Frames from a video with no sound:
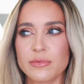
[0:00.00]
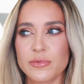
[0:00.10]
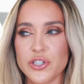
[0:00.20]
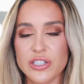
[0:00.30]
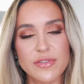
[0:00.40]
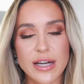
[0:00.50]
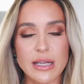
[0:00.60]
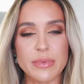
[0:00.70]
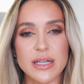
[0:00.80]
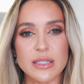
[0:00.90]
which is
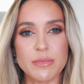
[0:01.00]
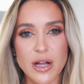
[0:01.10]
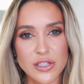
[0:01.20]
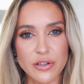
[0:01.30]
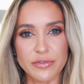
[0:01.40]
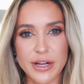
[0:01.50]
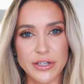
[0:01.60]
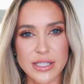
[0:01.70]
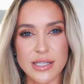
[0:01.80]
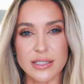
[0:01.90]
funny because Montale
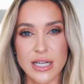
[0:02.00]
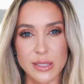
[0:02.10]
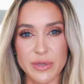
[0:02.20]
fragrances tend